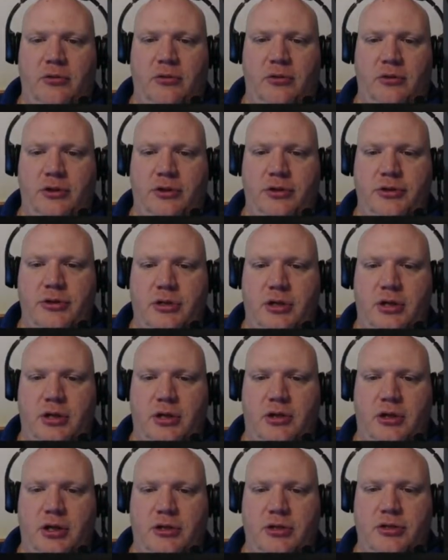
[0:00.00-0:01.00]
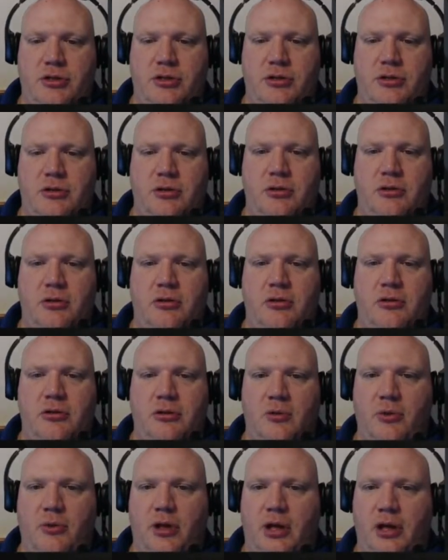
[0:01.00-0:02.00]
Let's,
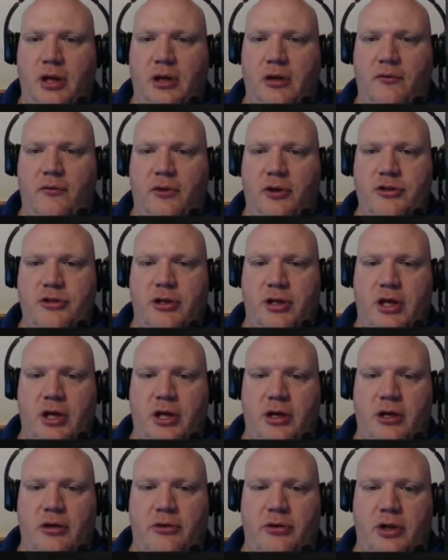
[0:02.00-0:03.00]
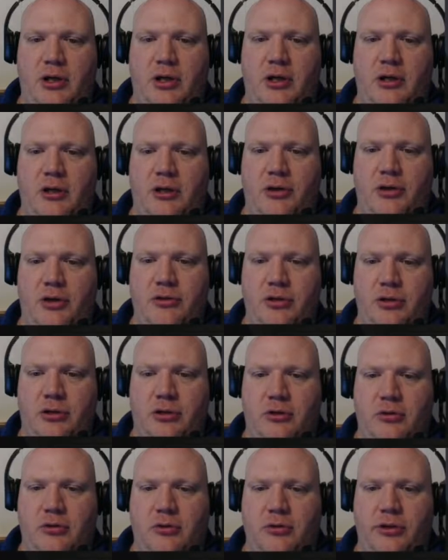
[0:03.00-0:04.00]
don't we have, there's an iron there, and there's a
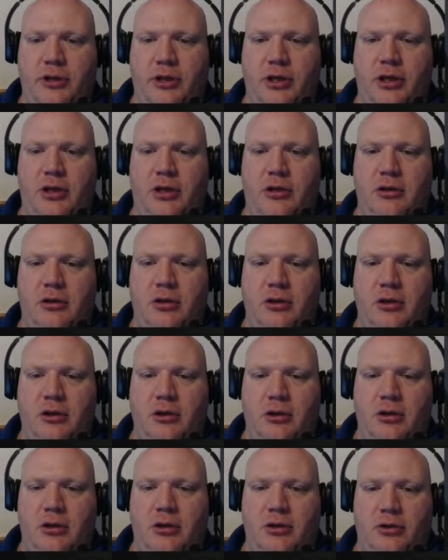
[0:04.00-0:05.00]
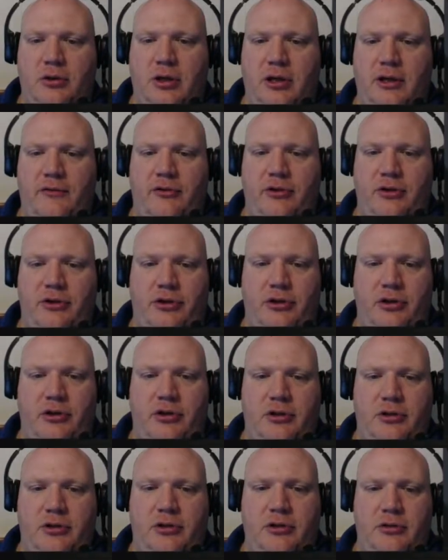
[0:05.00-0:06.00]
gold there. Gravel and
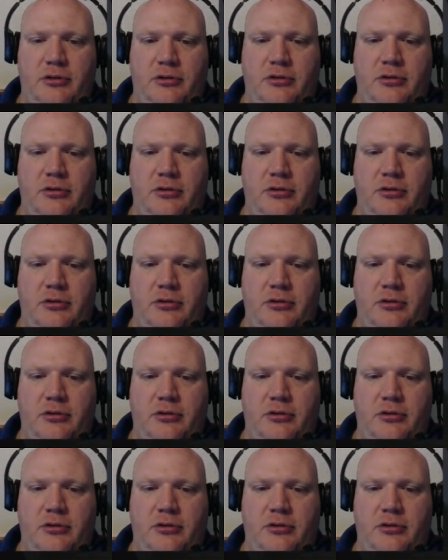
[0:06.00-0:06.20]
dirt.